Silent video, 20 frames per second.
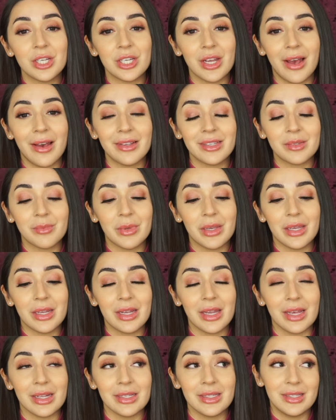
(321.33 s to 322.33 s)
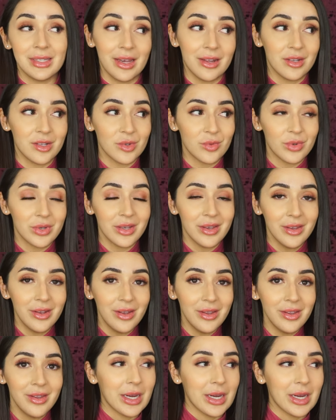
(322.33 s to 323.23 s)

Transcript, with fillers: jasmine, and sandalwood.